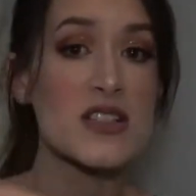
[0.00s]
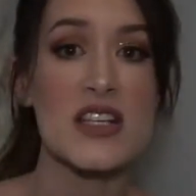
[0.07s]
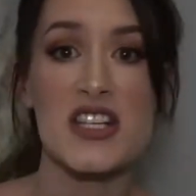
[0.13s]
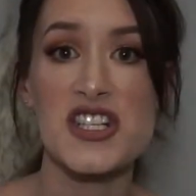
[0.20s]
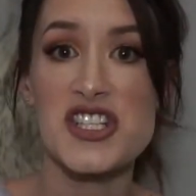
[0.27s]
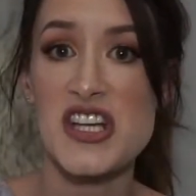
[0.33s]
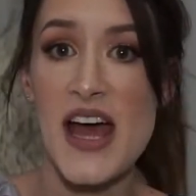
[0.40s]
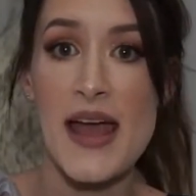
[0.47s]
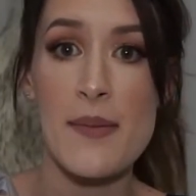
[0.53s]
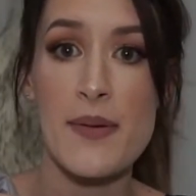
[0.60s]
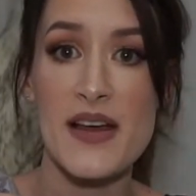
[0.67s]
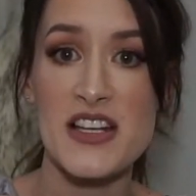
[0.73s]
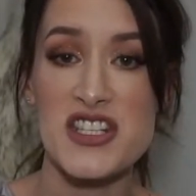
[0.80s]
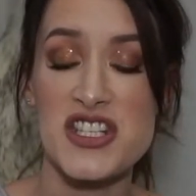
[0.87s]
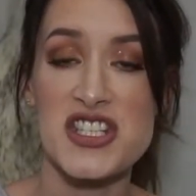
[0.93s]
its shape.
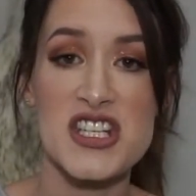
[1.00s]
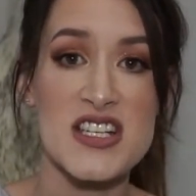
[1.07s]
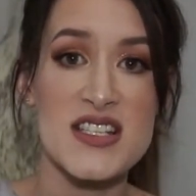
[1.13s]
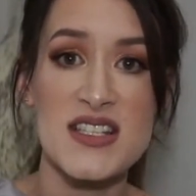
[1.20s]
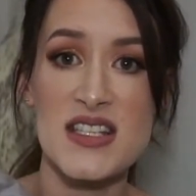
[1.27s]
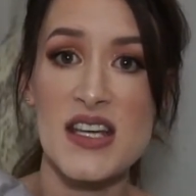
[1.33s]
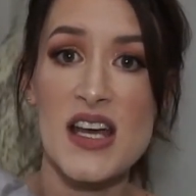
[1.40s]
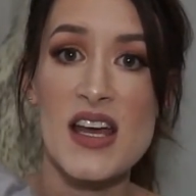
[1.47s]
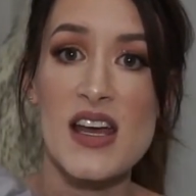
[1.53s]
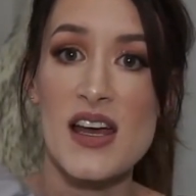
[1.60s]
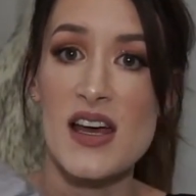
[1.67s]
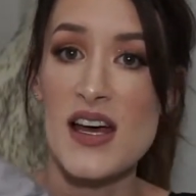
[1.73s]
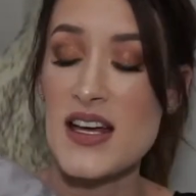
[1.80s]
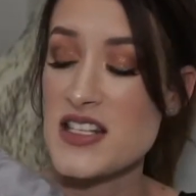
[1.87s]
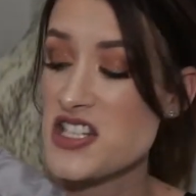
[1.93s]
It's just
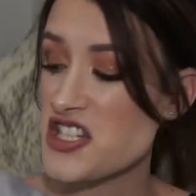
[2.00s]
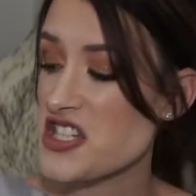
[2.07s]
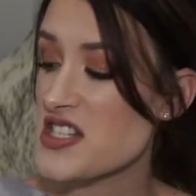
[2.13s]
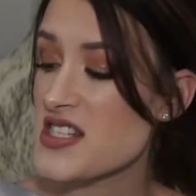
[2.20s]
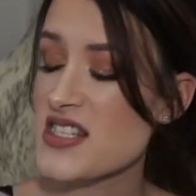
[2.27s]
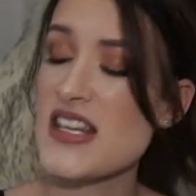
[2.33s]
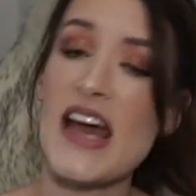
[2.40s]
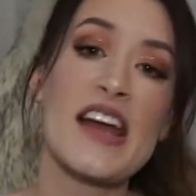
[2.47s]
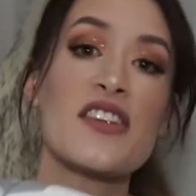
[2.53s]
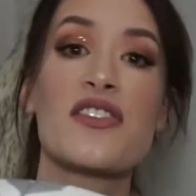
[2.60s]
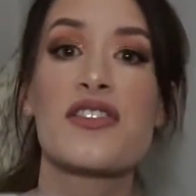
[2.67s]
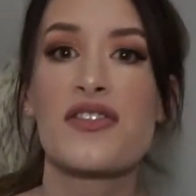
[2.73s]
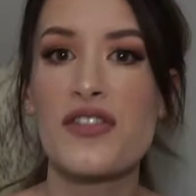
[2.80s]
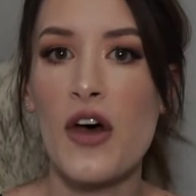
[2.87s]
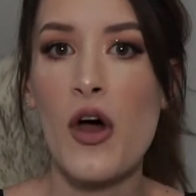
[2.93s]
stayed
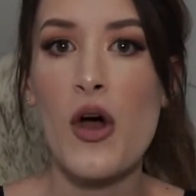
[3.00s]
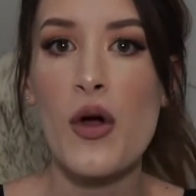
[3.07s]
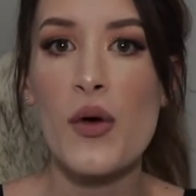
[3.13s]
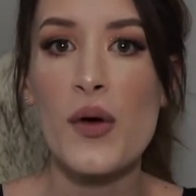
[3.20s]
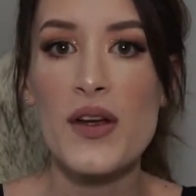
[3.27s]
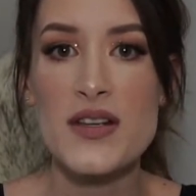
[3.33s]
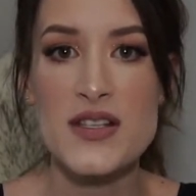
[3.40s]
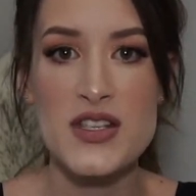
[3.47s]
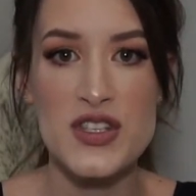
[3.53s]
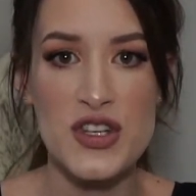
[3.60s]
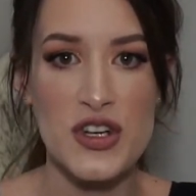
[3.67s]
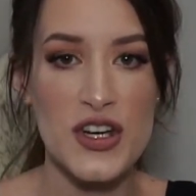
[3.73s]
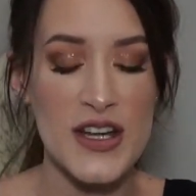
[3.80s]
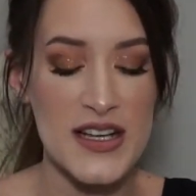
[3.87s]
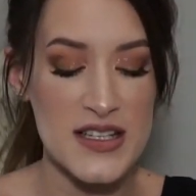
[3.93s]
so
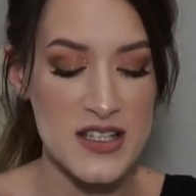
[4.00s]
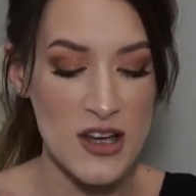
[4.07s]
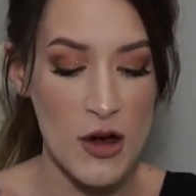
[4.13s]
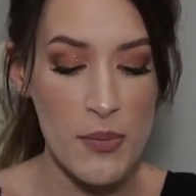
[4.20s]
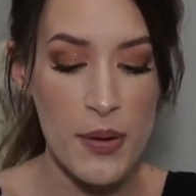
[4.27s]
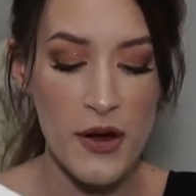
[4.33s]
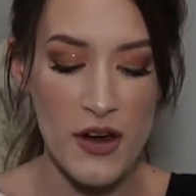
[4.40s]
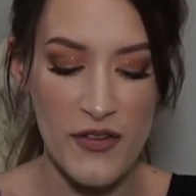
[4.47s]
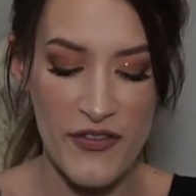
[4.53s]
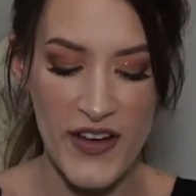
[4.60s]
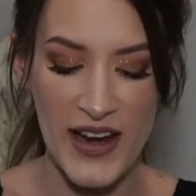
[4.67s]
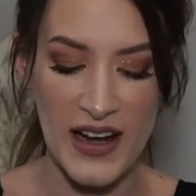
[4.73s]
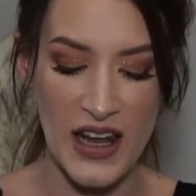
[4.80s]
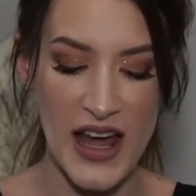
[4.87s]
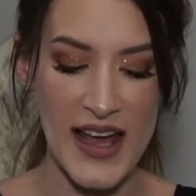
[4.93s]
sturdy, so
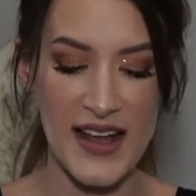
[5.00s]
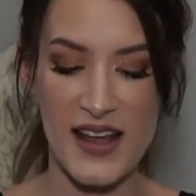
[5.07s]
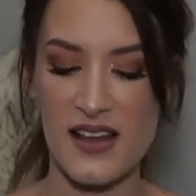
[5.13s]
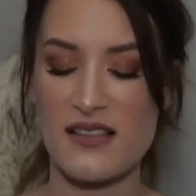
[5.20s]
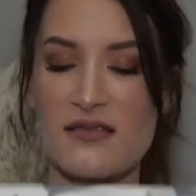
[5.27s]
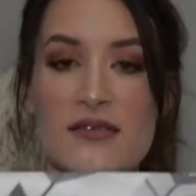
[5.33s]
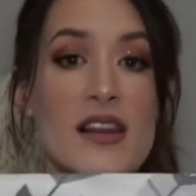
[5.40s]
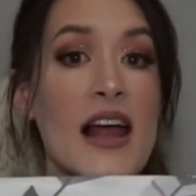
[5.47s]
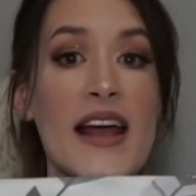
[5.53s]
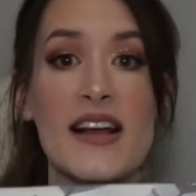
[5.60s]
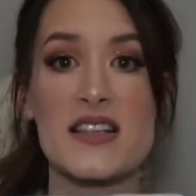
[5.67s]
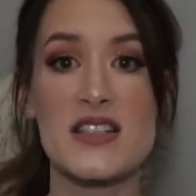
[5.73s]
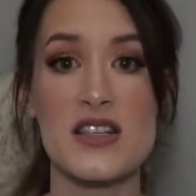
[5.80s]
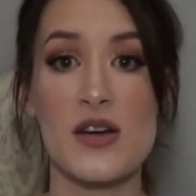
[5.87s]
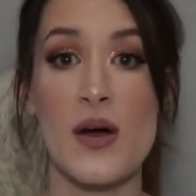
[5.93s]
perfect, like
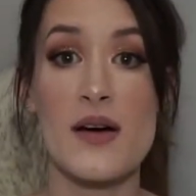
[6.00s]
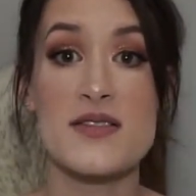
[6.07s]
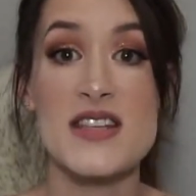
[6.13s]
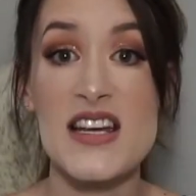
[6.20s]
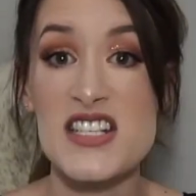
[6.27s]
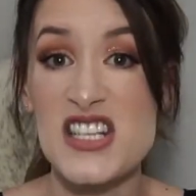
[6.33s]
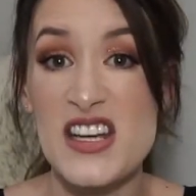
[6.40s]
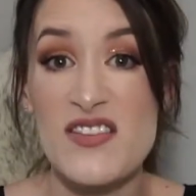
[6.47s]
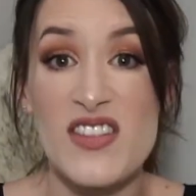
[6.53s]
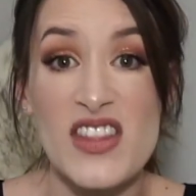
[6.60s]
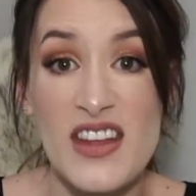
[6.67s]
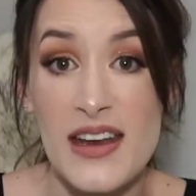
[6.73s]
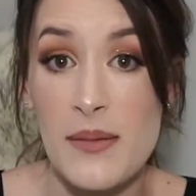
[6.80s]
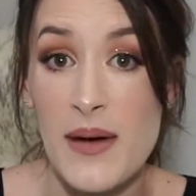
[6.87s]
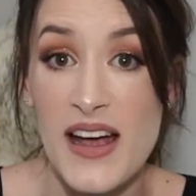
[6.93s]
it's new. I was actually even
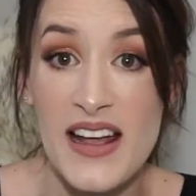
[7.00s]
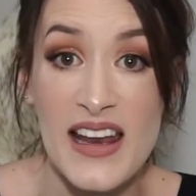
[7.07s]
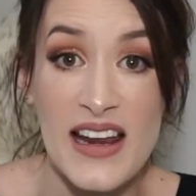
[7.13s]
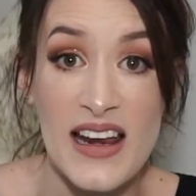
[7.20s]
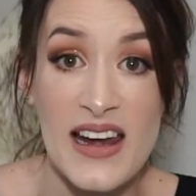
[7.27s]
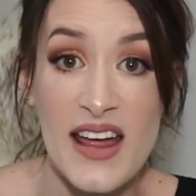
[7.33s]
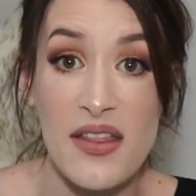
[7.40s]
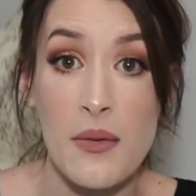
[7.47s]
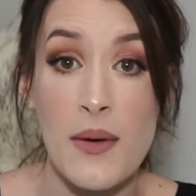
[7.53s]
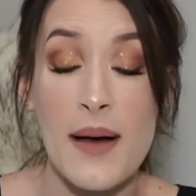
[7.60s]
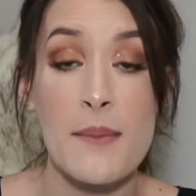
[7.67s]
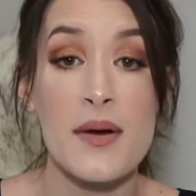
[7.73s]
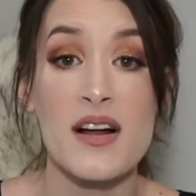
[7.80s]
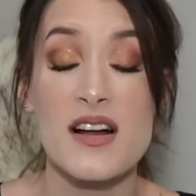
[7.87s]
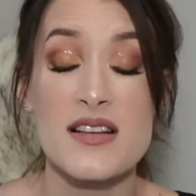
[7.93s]
thinking about getting another
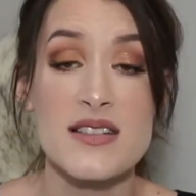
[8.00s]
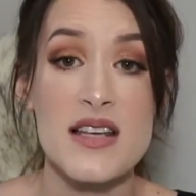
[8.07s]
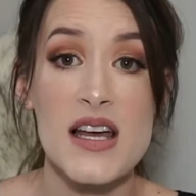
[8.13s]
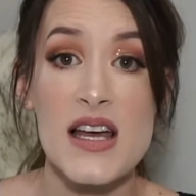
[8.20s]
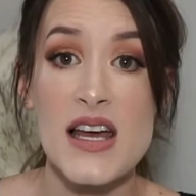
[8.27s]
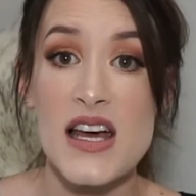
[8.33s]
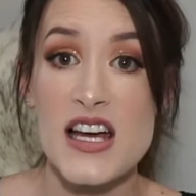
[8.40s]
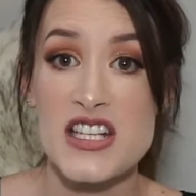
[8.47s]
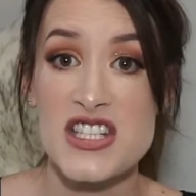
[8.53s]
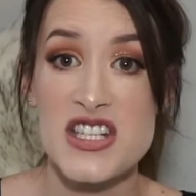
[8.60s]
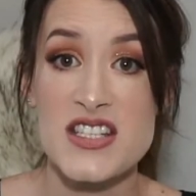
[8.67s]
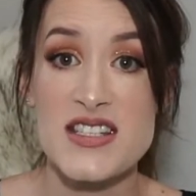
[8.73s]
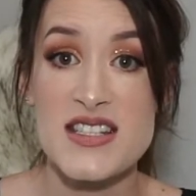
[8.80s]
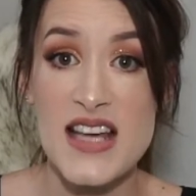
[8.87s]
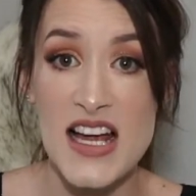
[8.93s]
one because it's
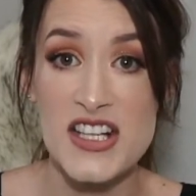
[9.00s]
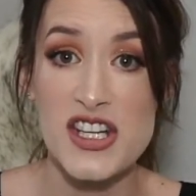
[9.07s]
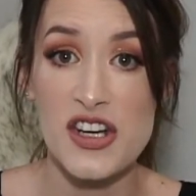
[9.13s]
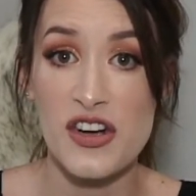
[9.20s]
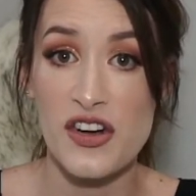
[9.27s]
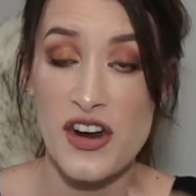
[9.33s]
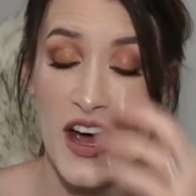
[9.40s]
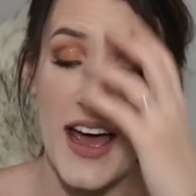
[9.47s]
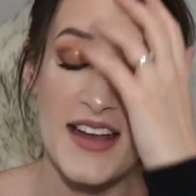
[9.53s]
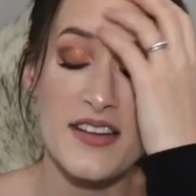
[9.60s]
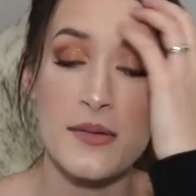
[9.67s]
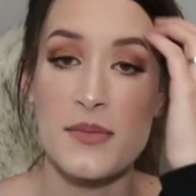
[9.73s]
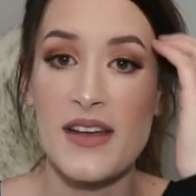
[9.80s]
just such a good item to